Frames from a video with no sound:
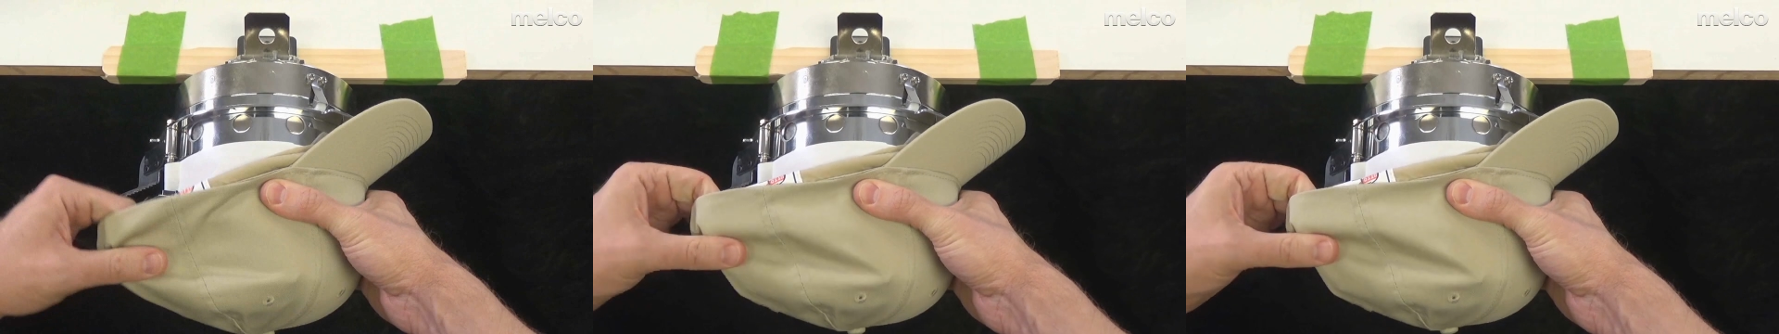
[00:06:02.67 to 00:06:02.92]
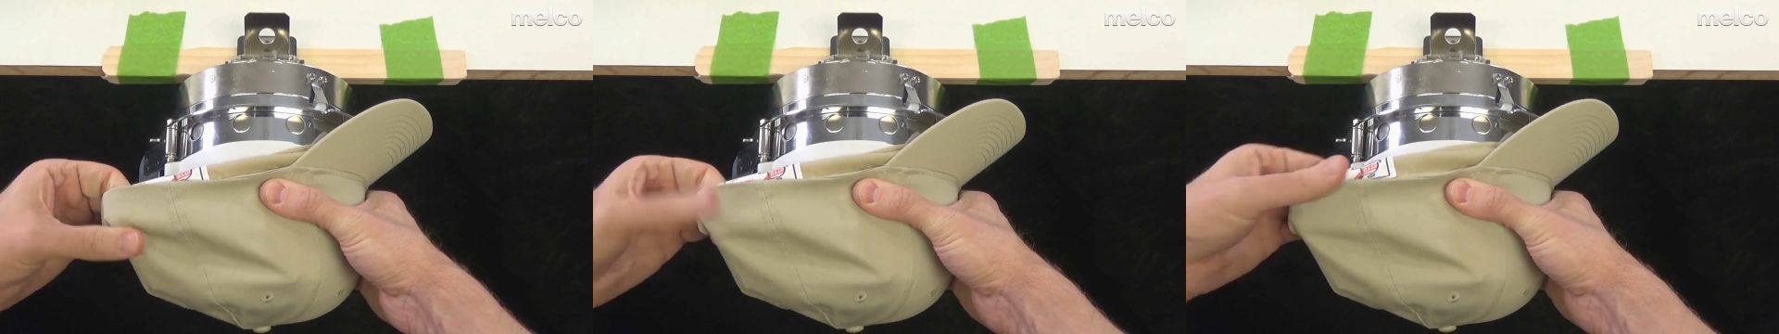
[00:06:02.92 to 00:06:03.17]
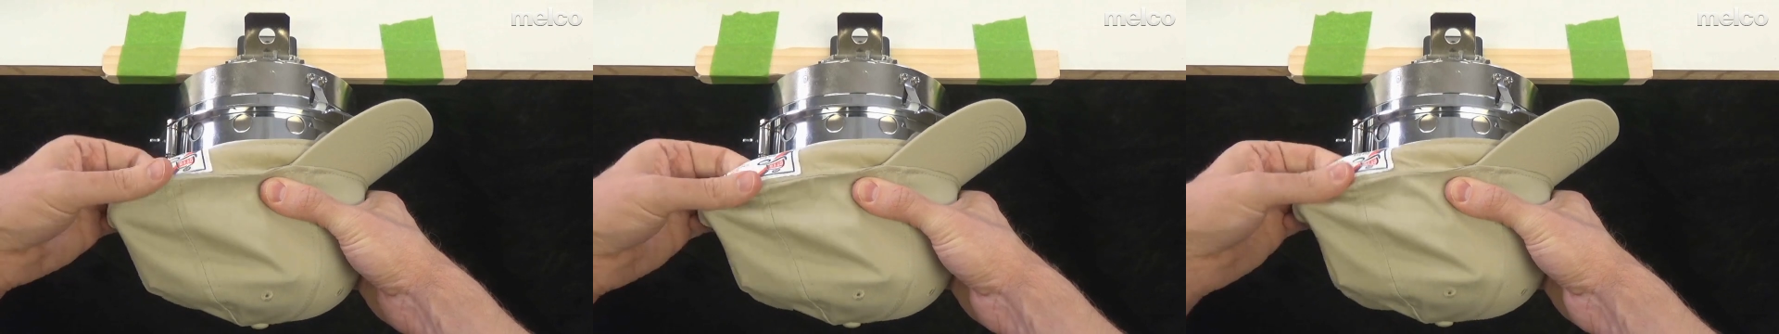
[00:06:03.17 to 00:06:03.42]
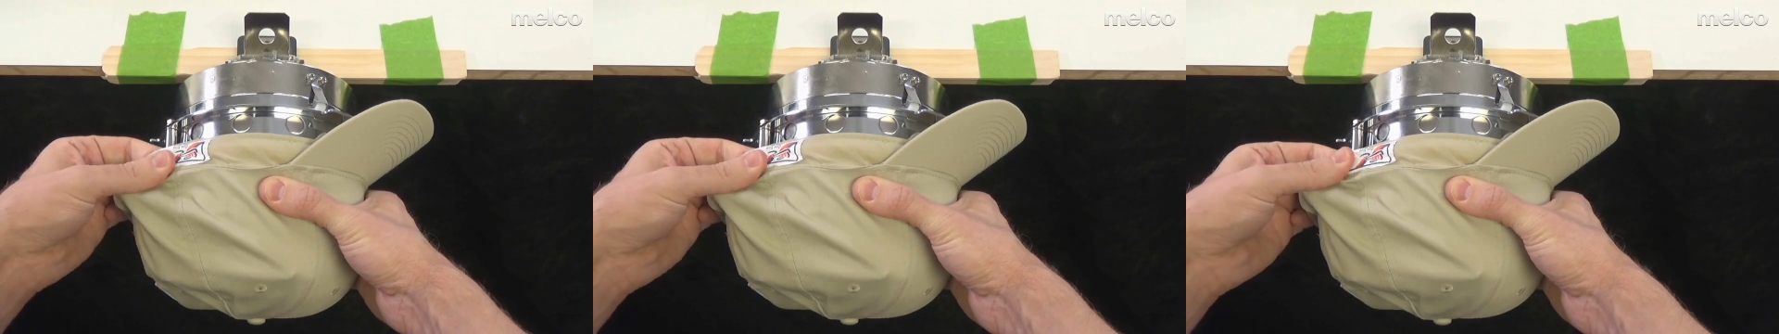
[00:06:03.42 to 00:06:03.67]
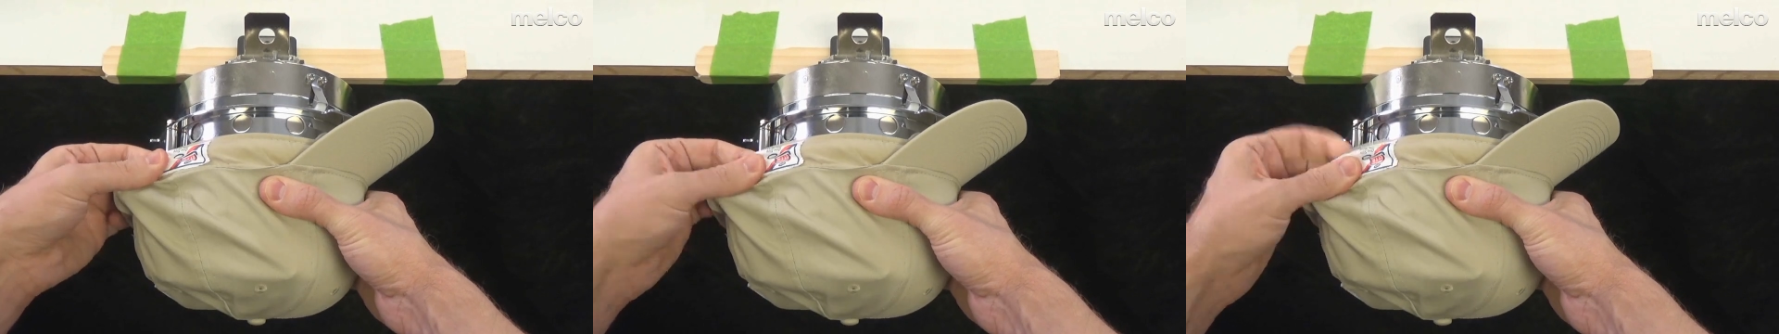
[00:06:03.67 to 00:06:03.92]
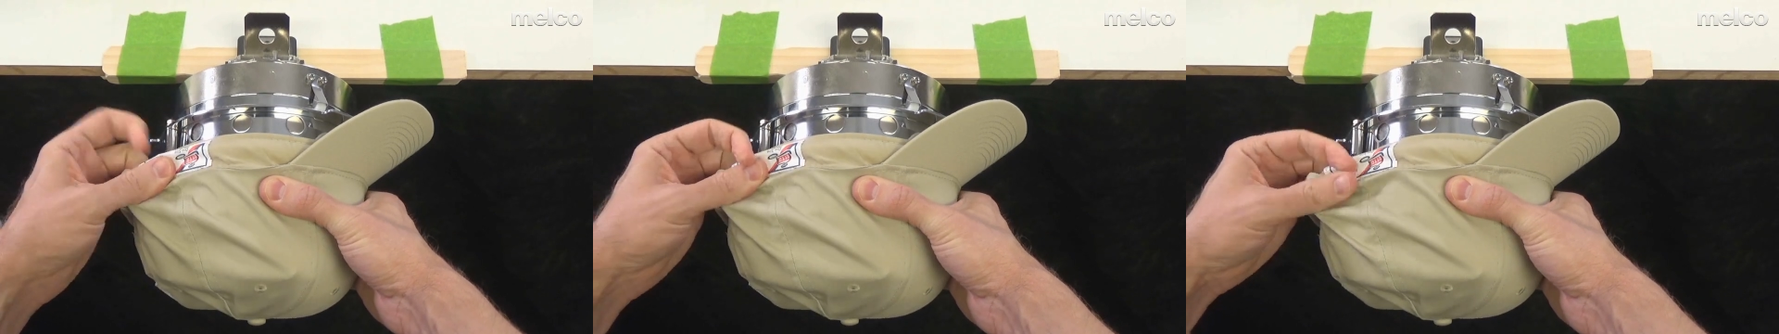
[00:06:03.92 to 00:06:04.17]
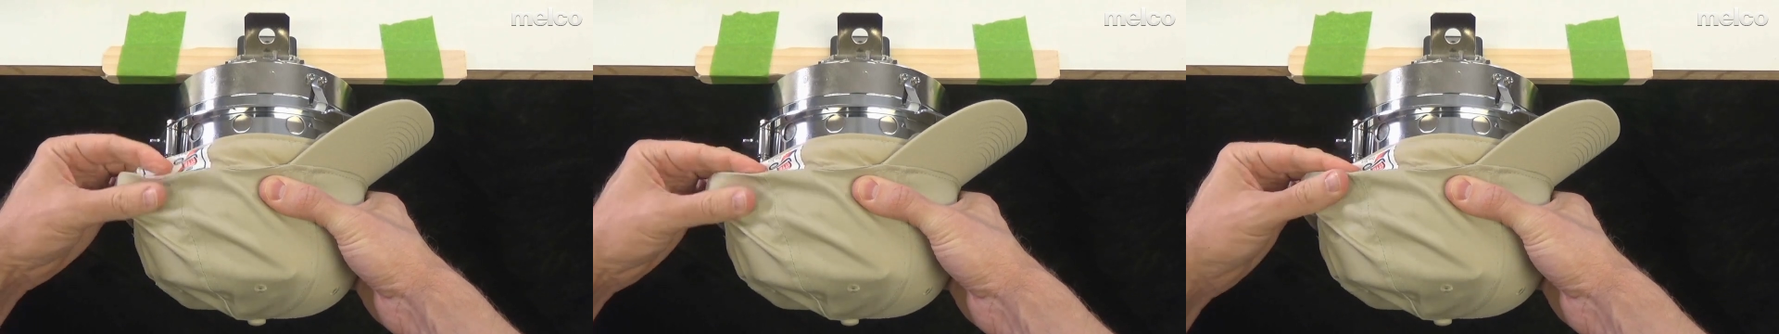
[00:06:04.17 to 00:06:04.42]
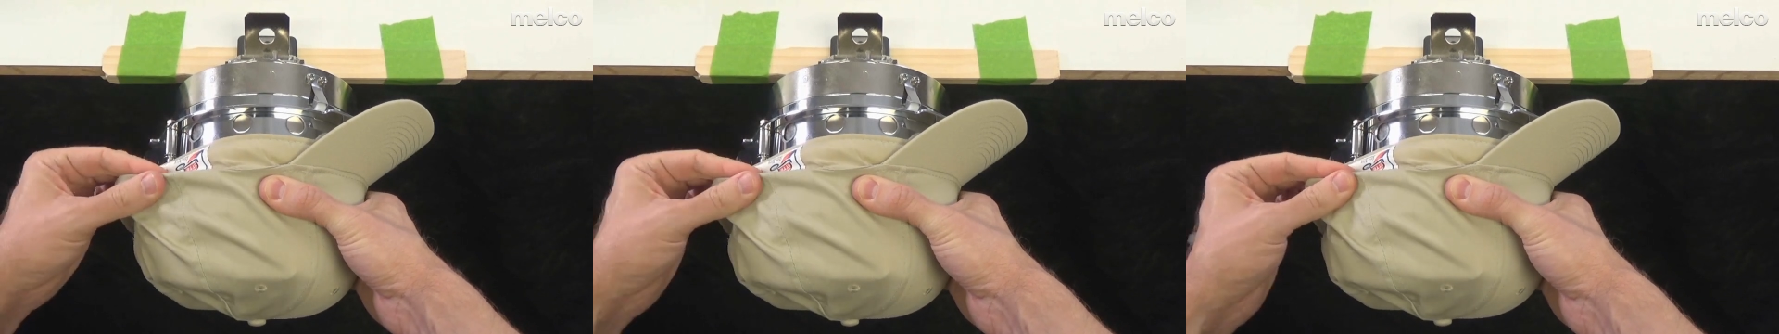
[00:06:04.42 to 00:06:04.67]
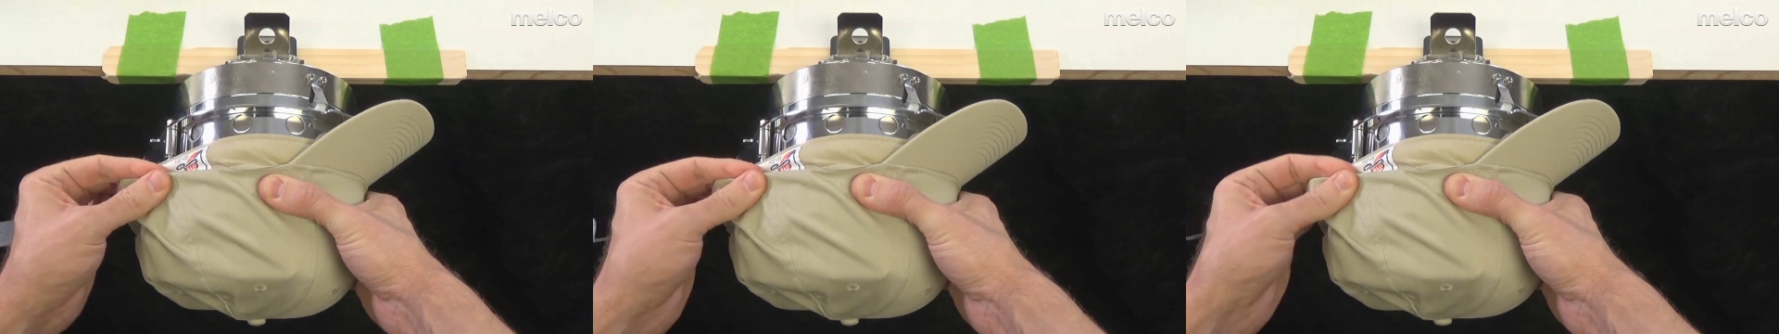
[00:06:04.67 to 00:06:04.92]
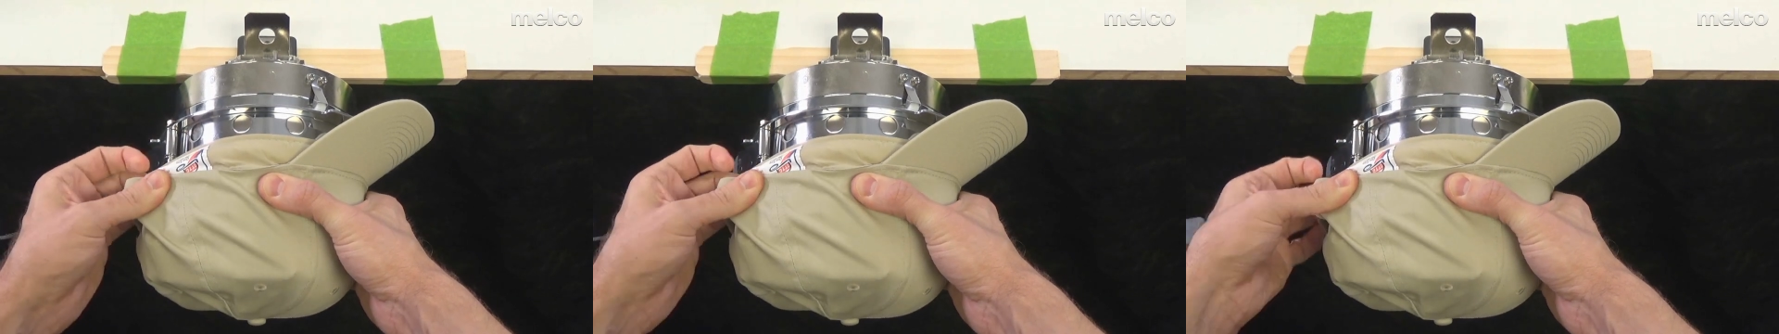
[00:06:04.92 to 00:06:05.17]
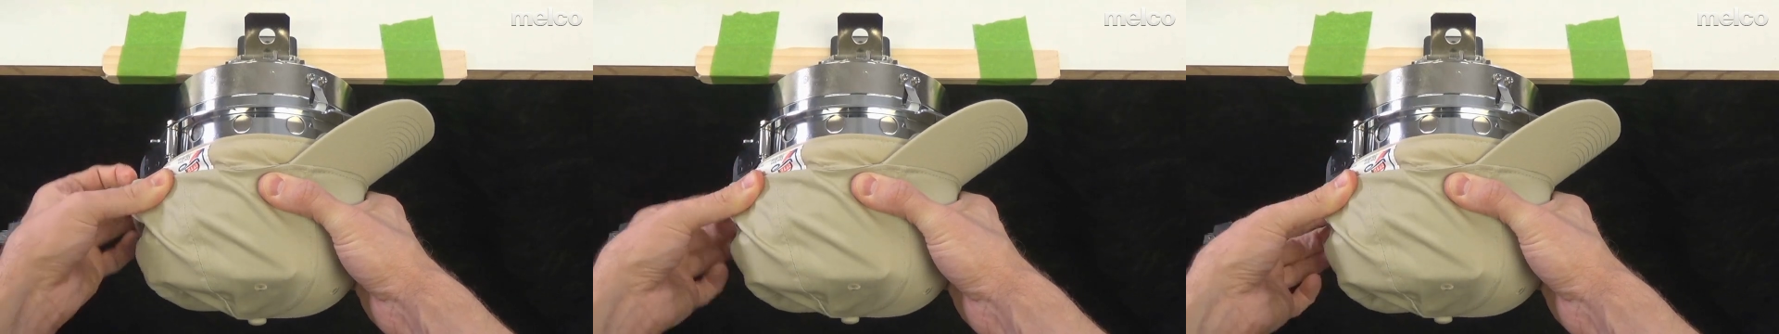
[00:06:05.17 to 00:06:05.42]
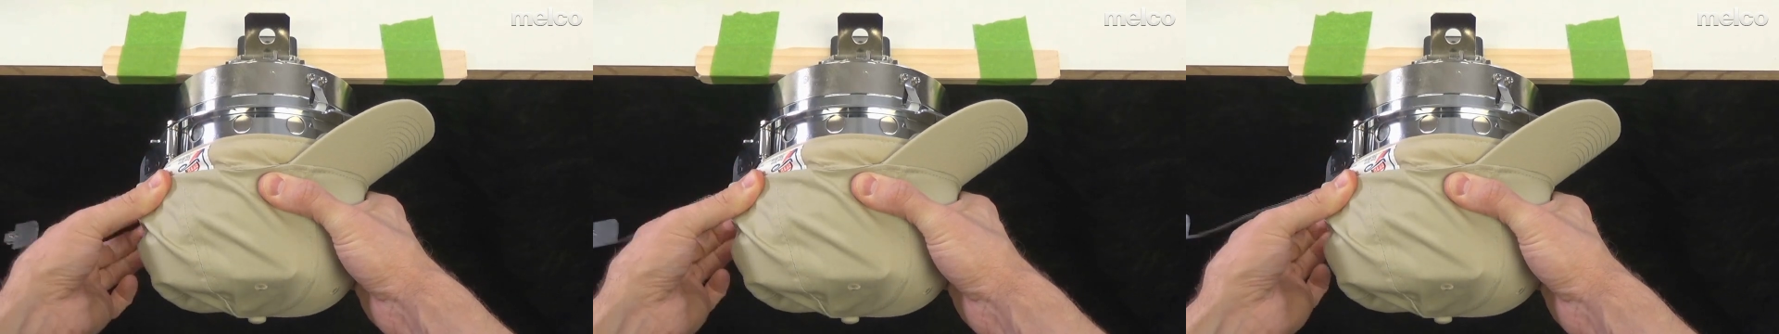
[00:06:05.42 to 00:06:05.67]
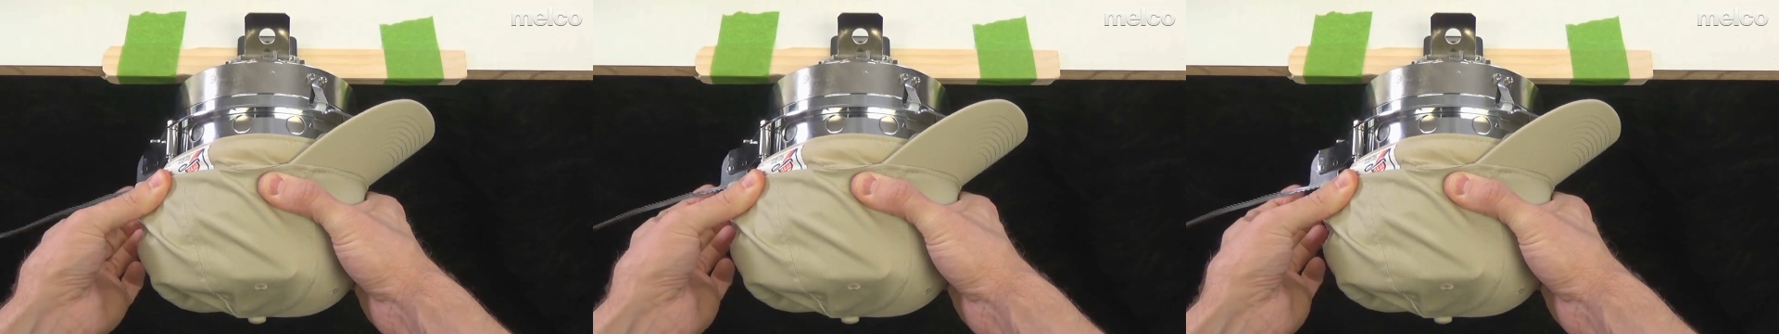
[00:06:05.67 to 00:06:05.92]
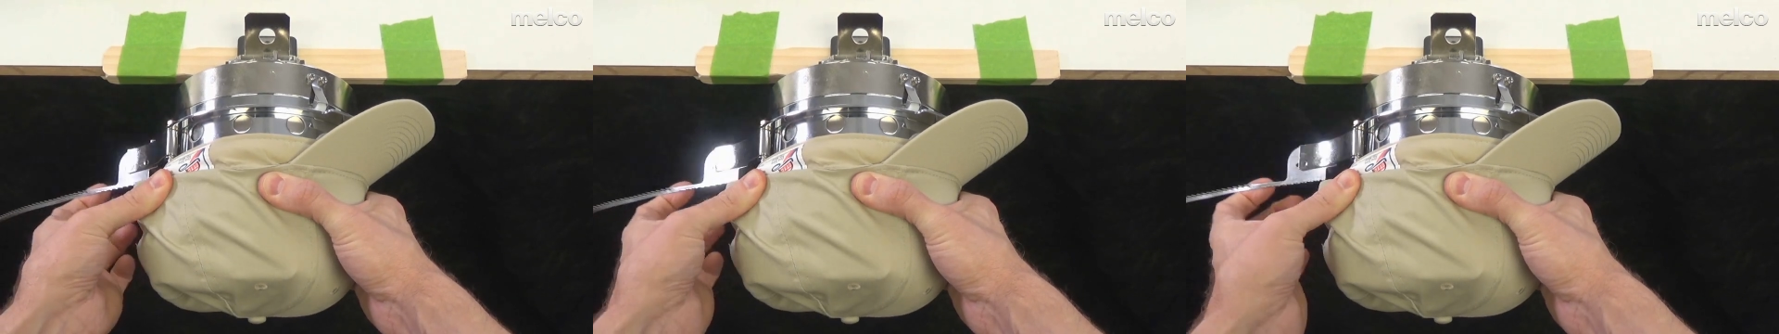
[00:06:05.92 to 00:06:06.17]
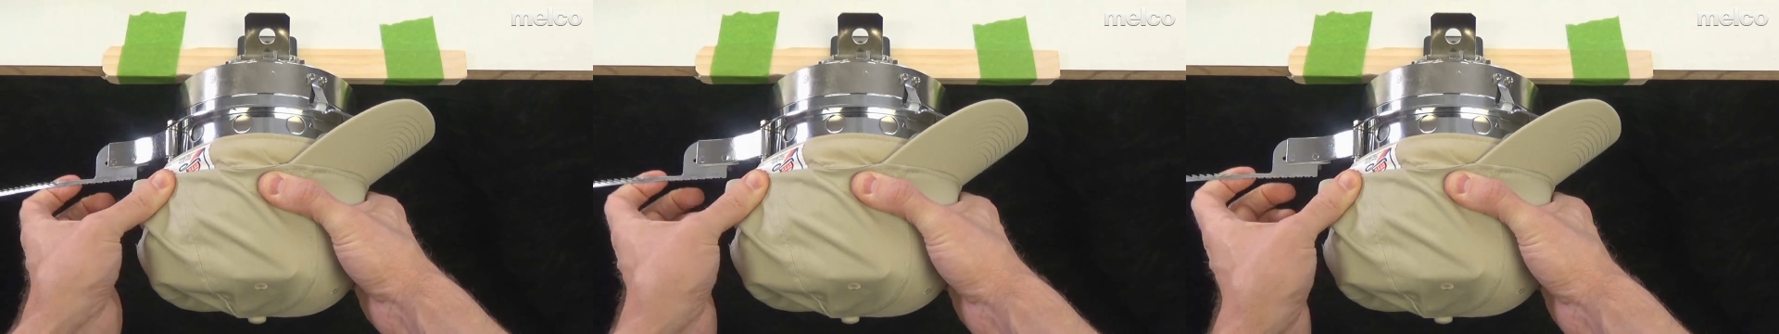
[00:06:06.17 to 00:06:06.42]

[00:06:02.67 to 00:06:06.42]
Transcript: No face is visible, so there are no lips to read.